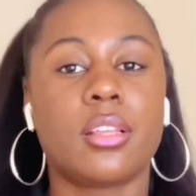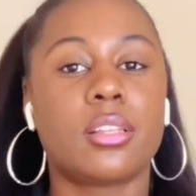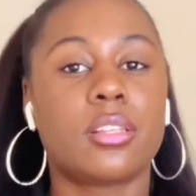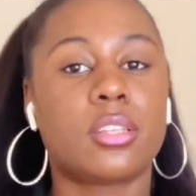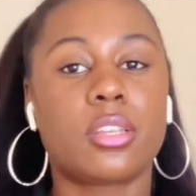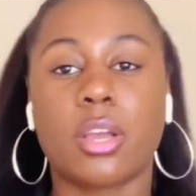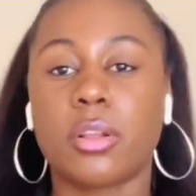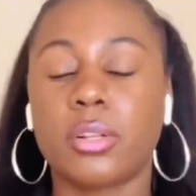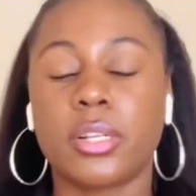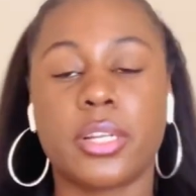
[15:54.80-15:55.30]

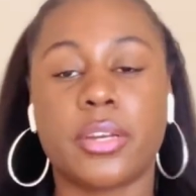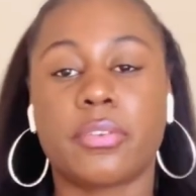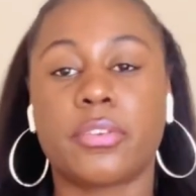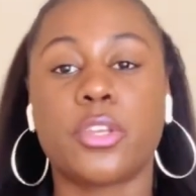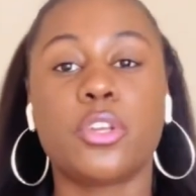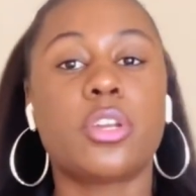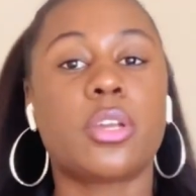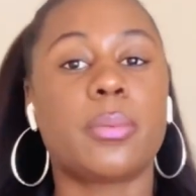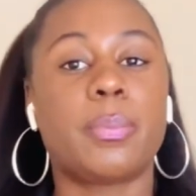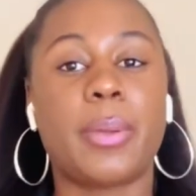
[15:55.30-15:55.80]
Totally different.
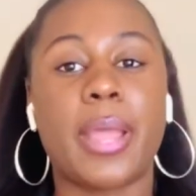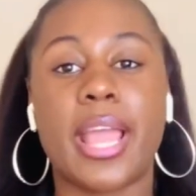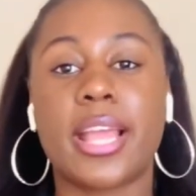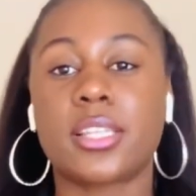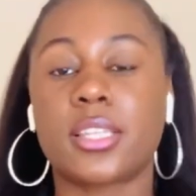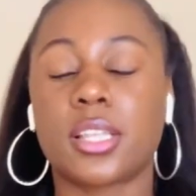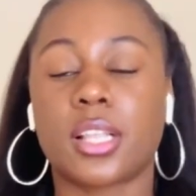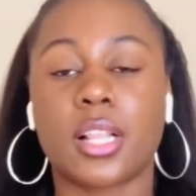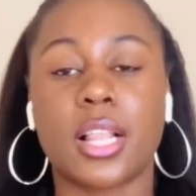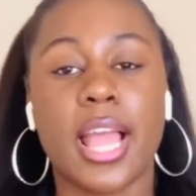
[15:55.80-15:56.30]
You could
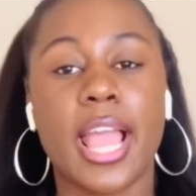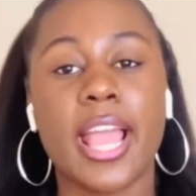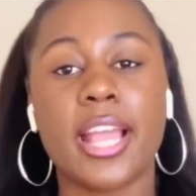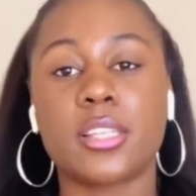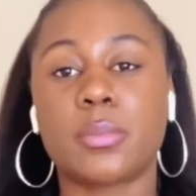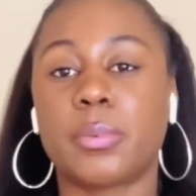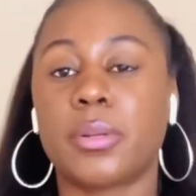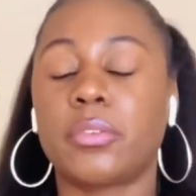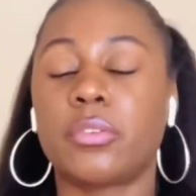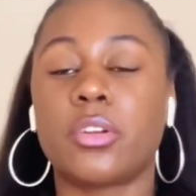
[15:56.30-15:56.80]
pass the class,
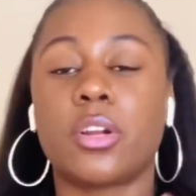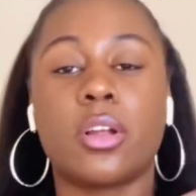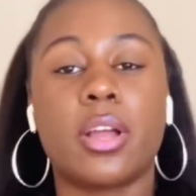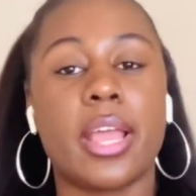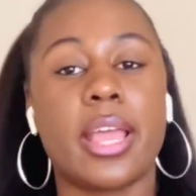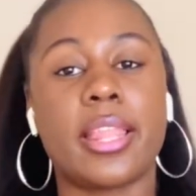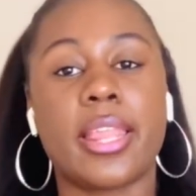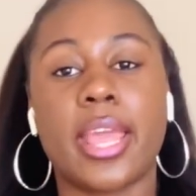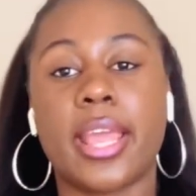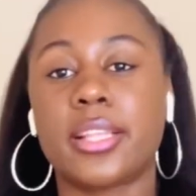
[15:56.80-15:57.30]
but if you don't
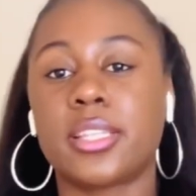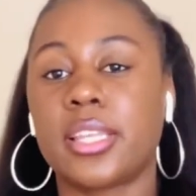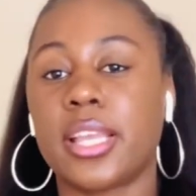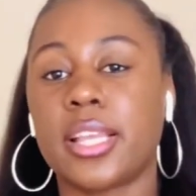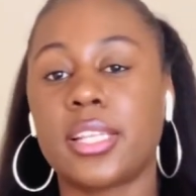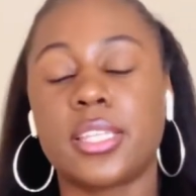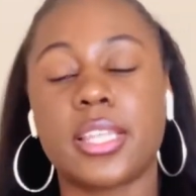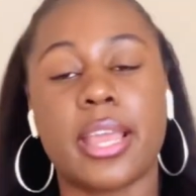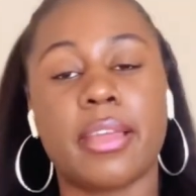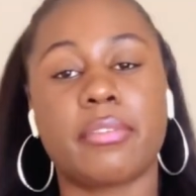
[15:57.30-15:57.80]
have that
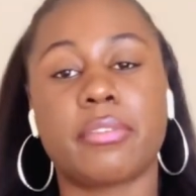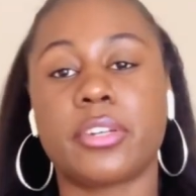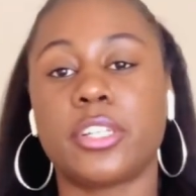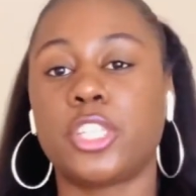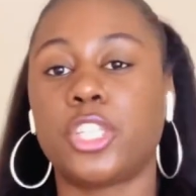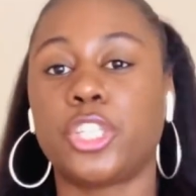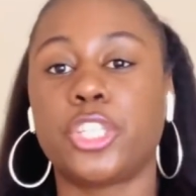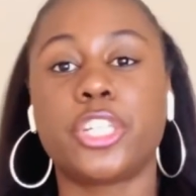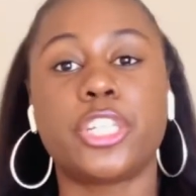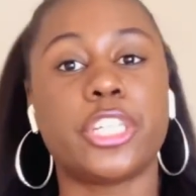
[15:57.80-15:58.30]
test
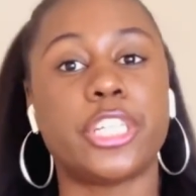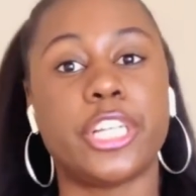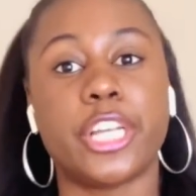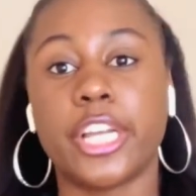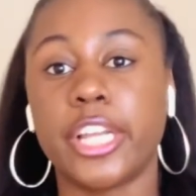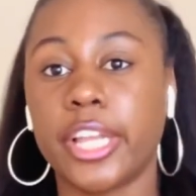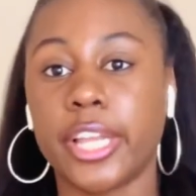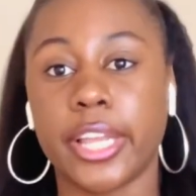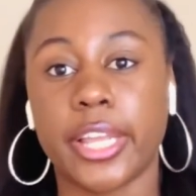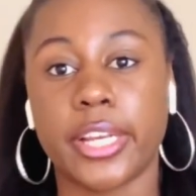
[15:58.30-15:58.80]
average, you're
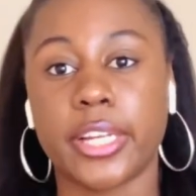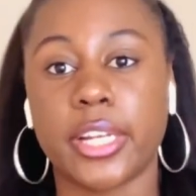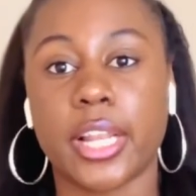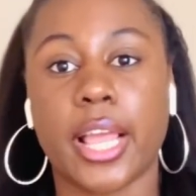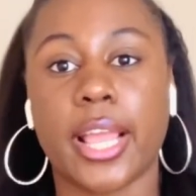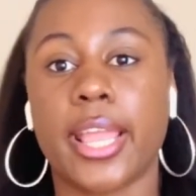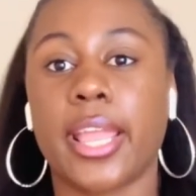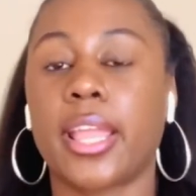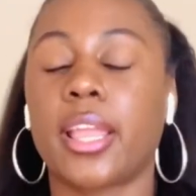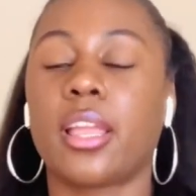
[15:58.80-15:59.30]
done.
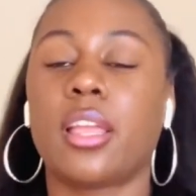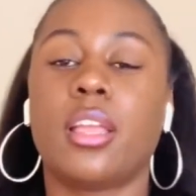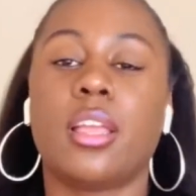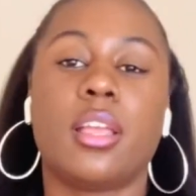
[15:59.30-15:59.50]
Like,